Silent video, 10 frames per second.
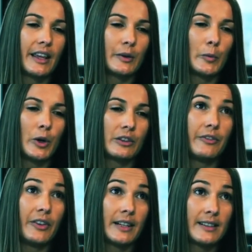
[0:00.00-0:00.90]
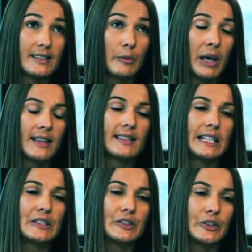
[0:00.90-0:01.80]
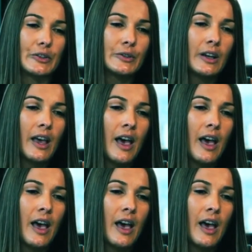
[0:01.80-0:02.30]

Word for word: than what the fund has capacity to do,